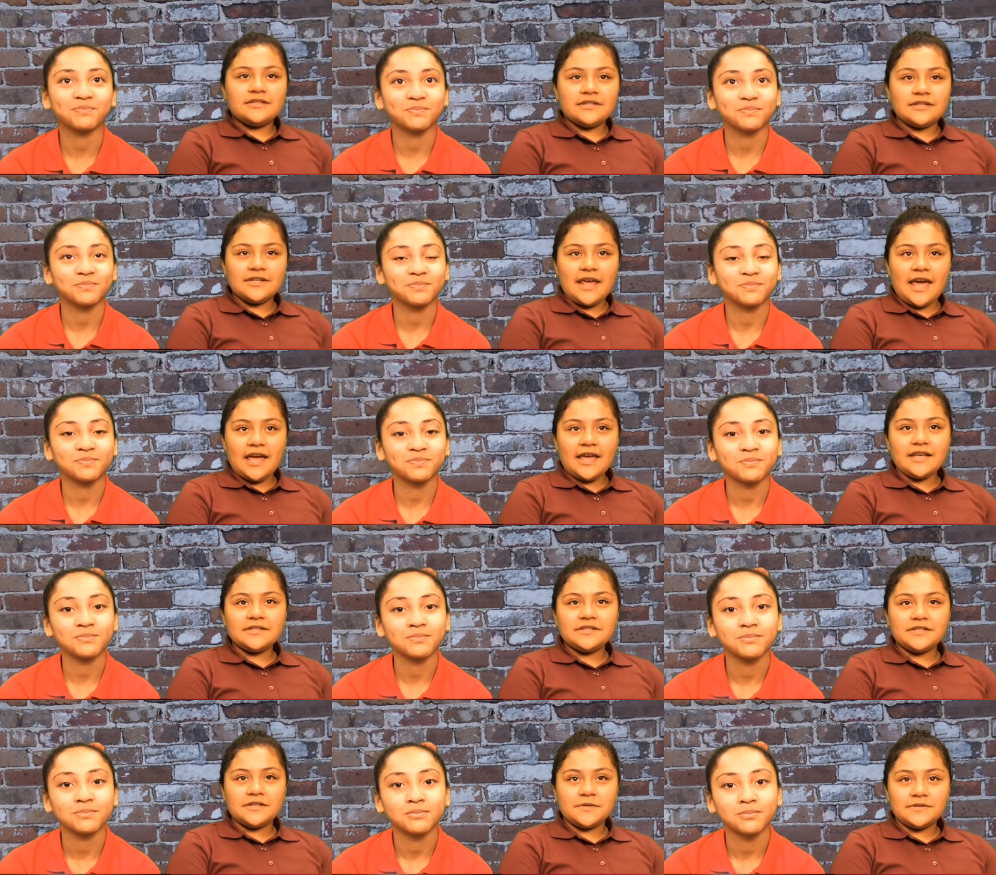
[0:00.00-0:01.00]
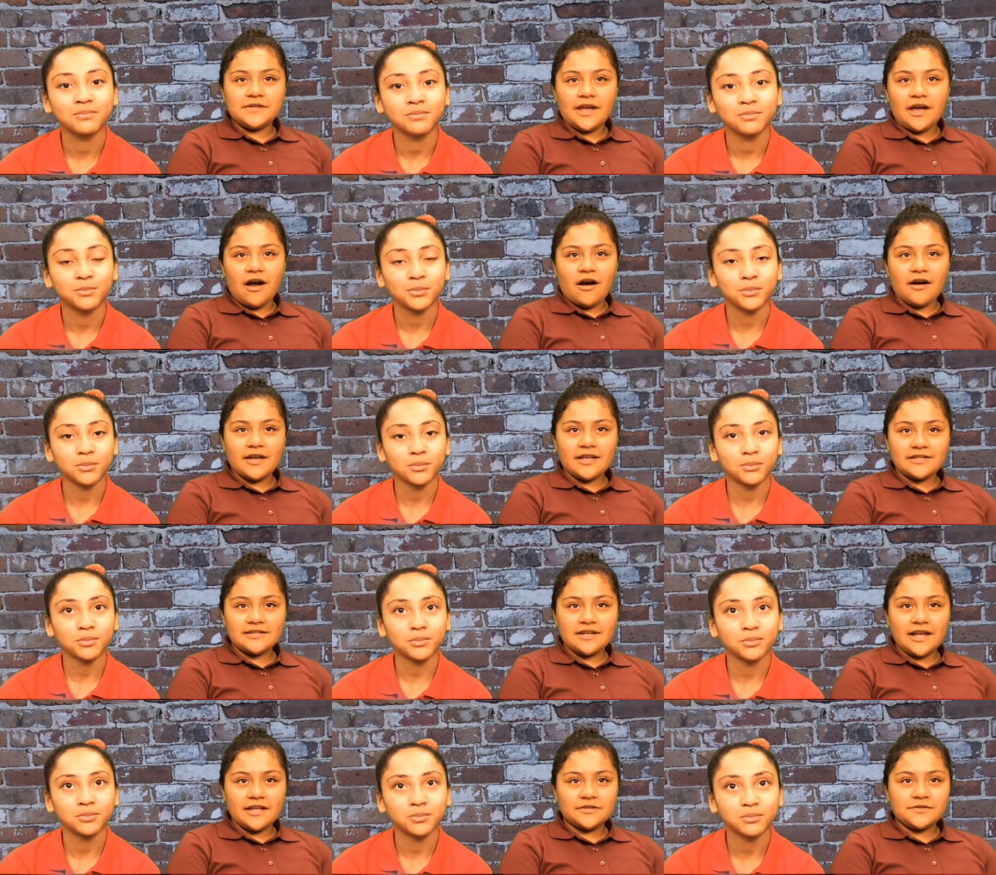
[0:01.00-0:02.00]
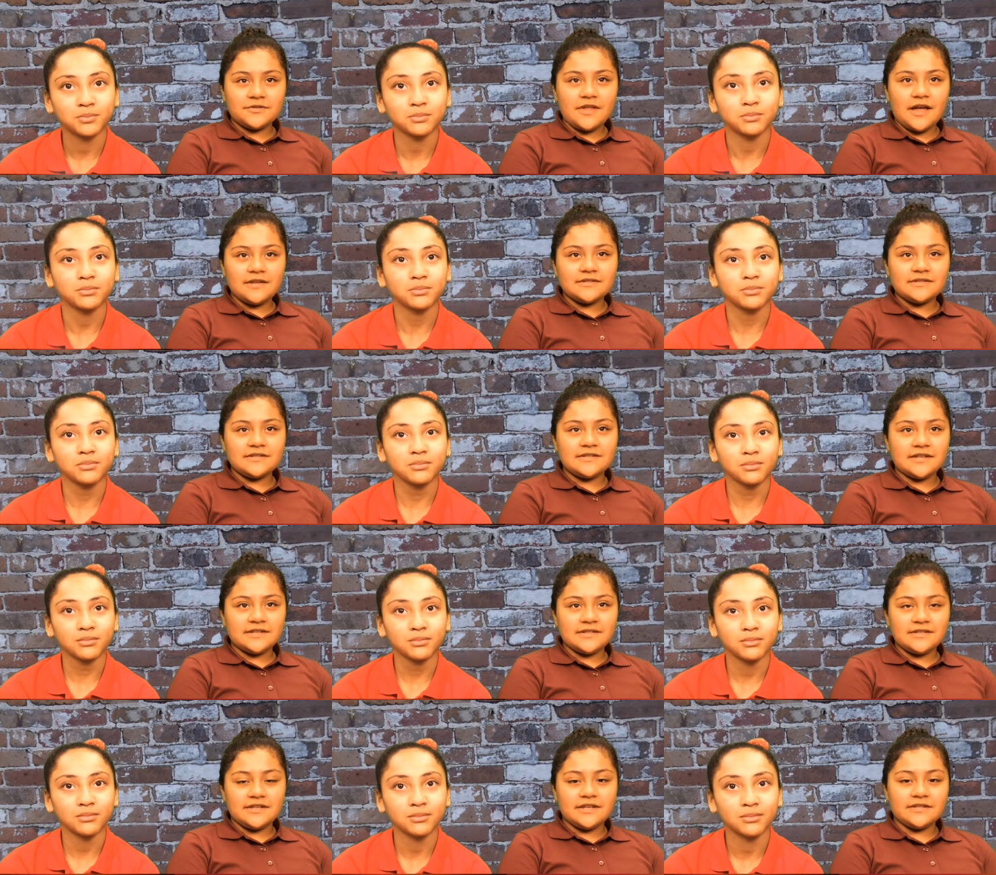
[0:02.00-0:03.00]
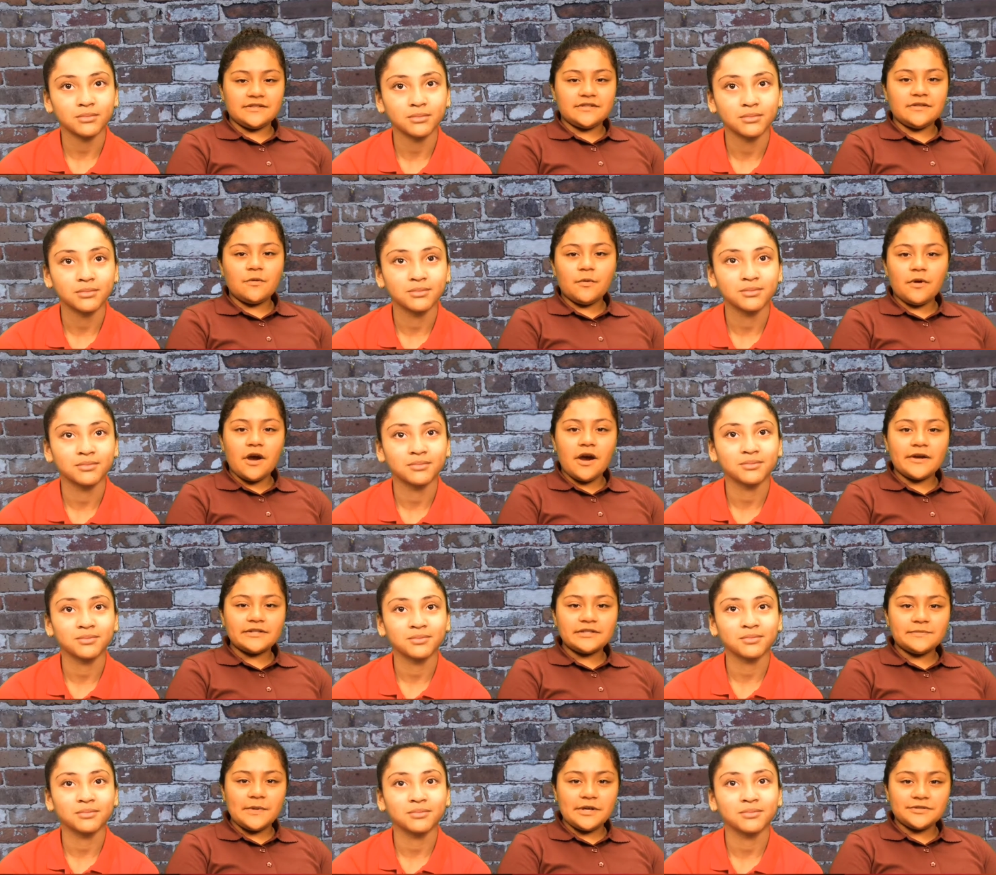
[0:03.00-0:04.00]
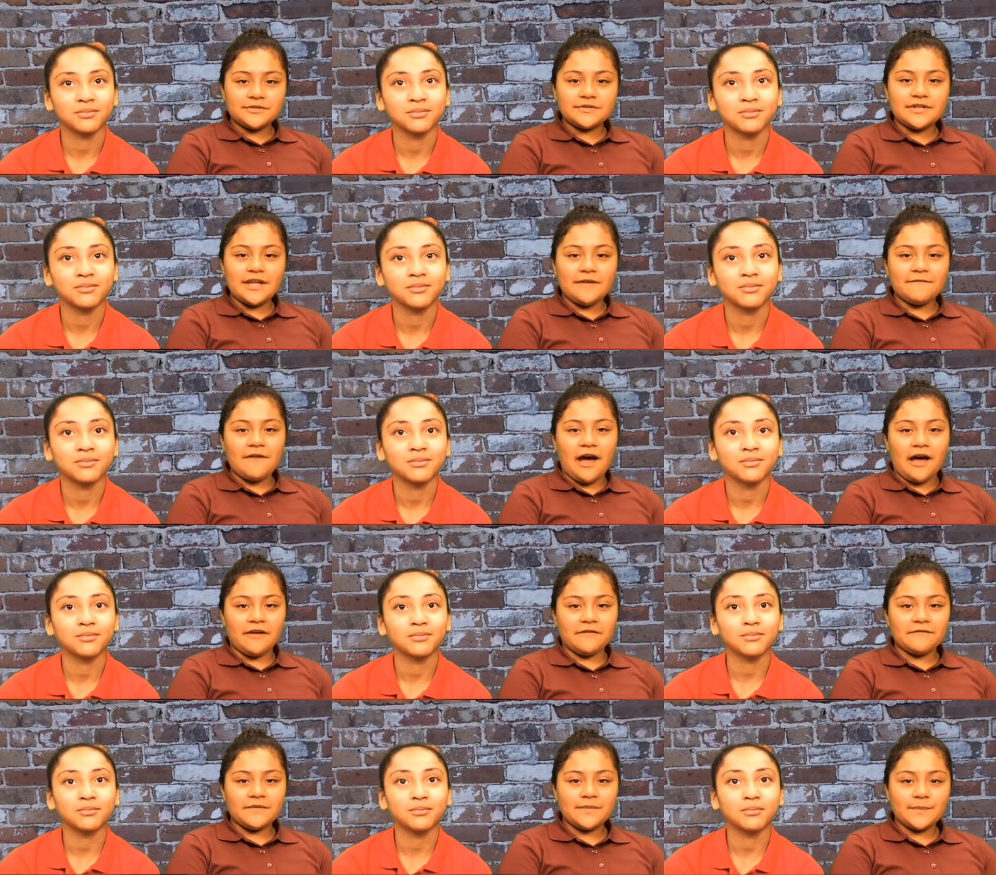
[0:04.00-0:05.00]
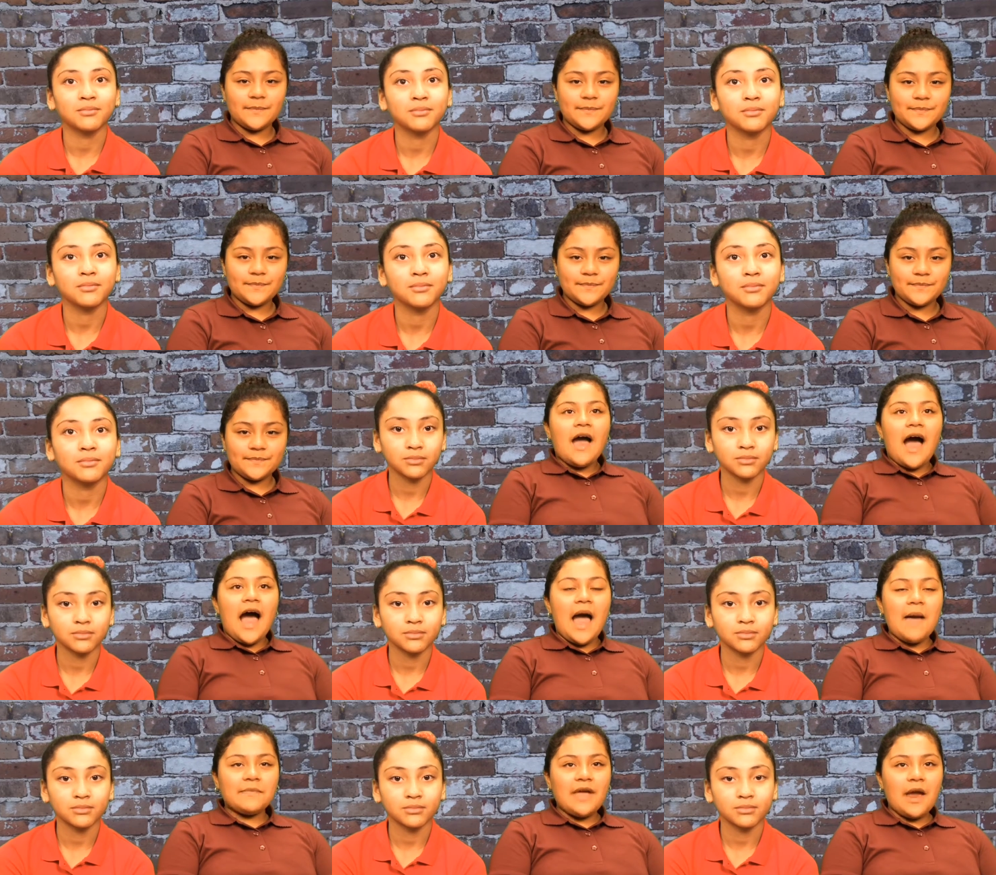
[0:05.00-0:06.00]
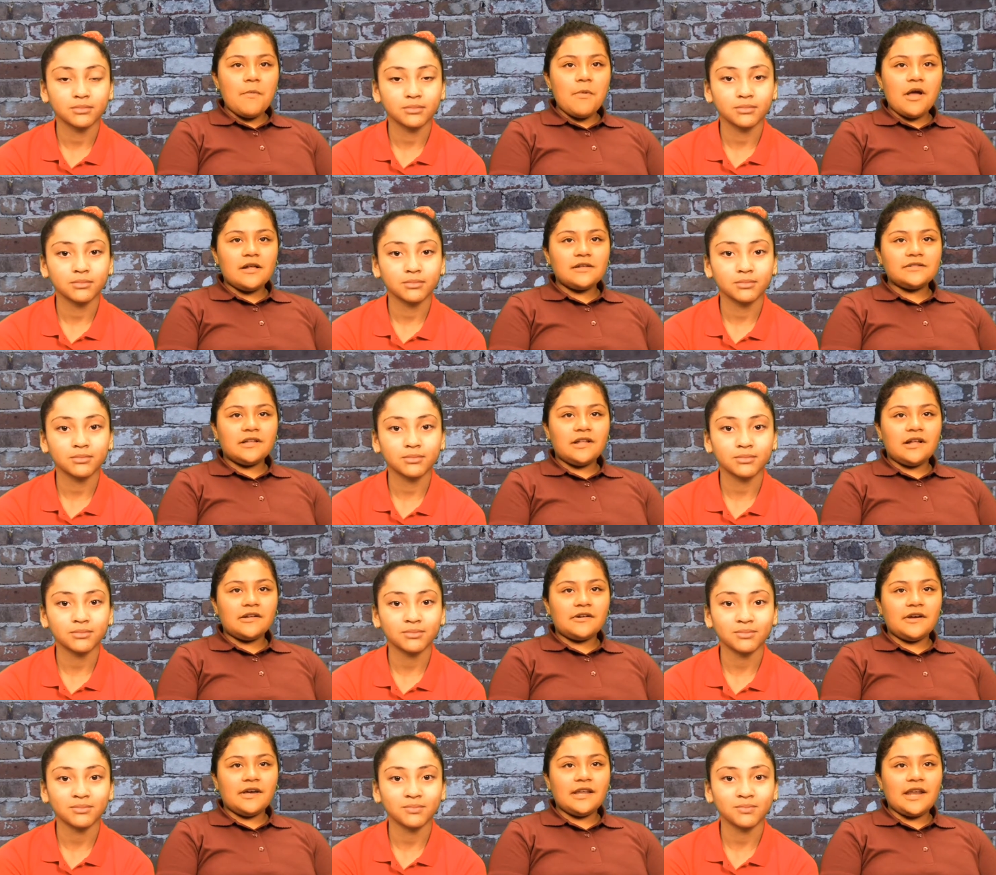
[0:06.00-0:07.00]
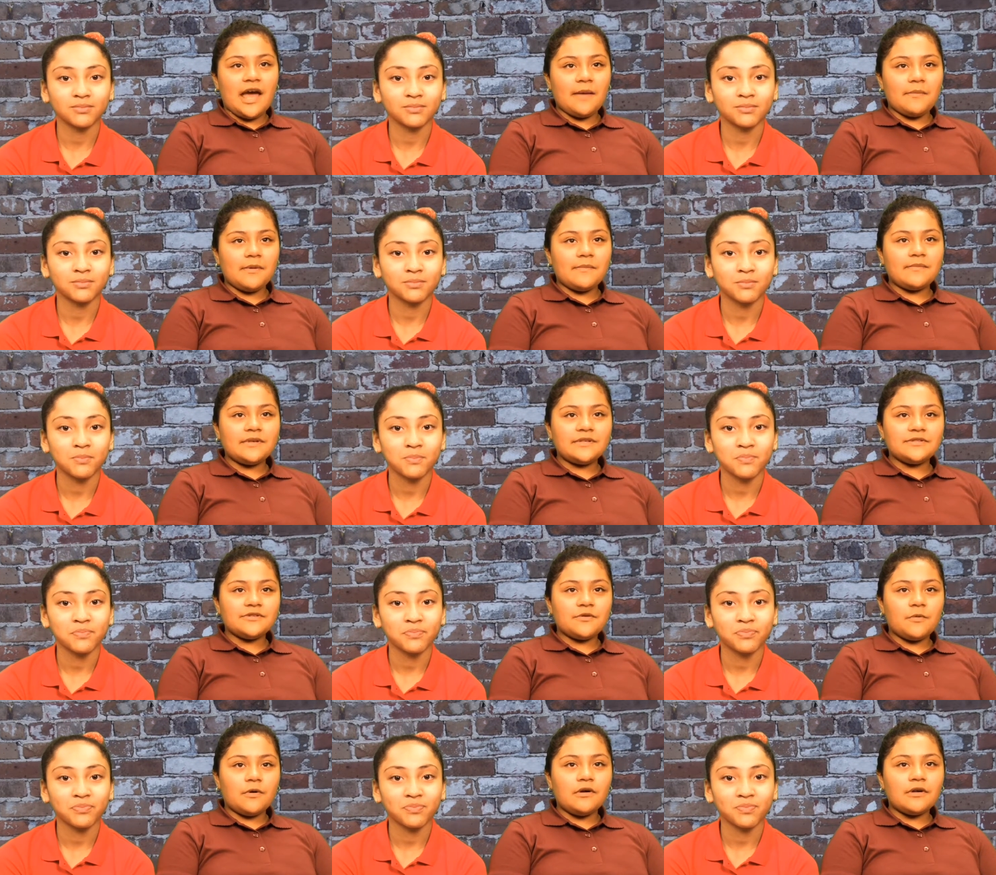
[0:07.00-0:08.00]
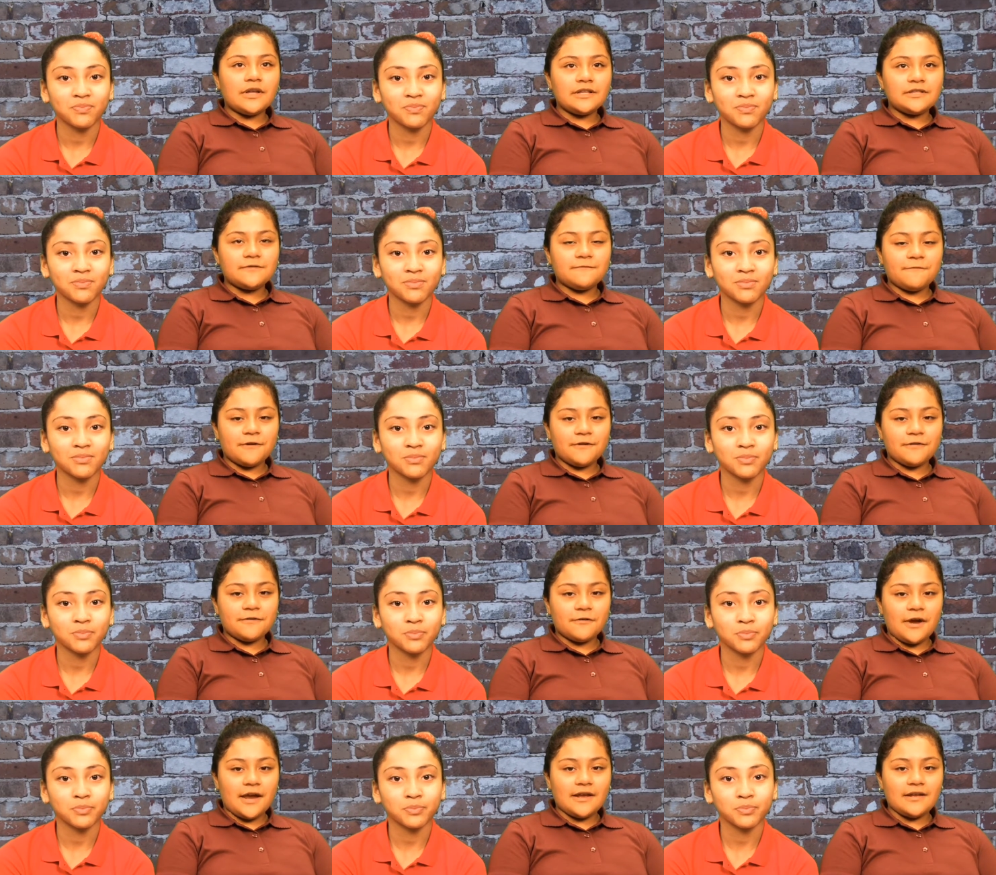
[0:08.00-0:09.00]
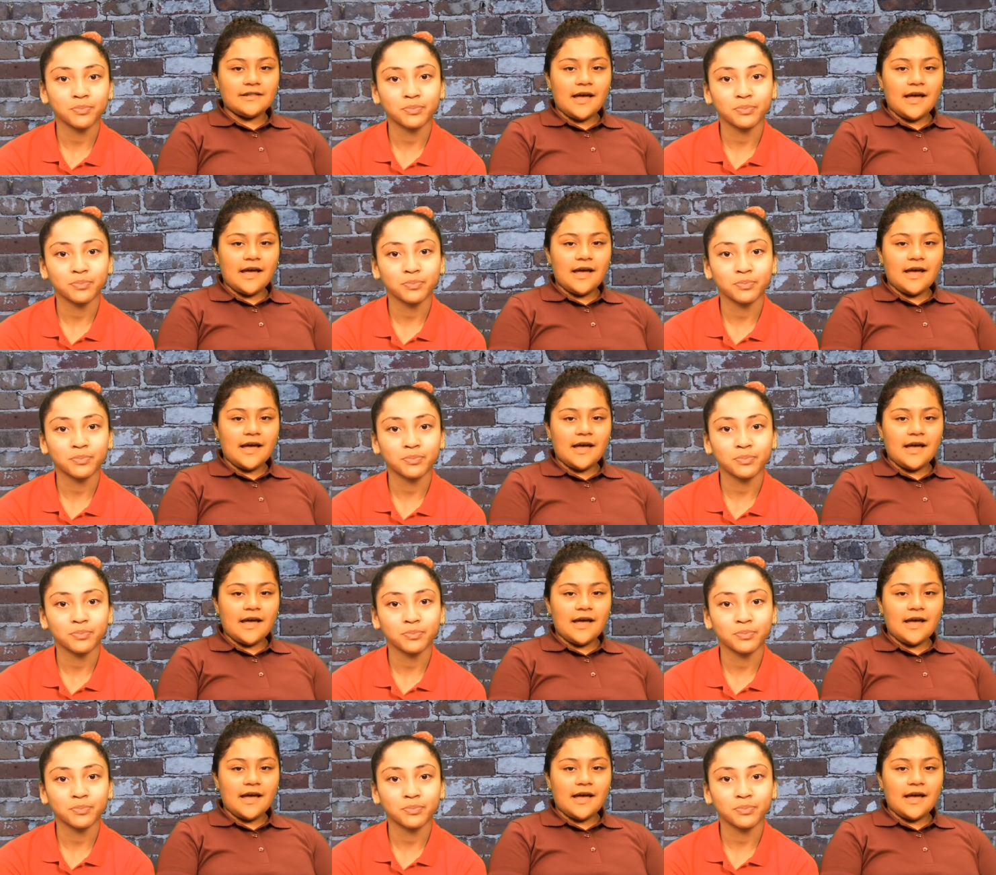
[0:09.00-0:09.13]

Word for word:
Speaker 1: Today is Tuesday, August 9, 2016. We're on Specials Day 5. I'm Gabriella Solano and I'm in Mr. Wilkins' 5th grade